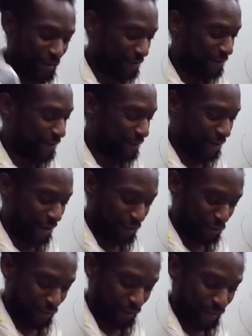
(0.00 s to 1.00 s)
You could
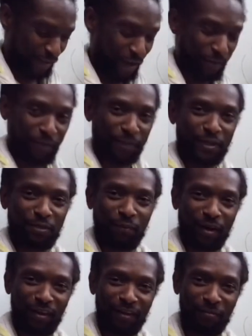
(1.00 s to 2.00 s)
actually label this
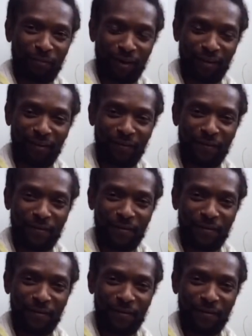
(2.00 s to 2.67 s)
bottle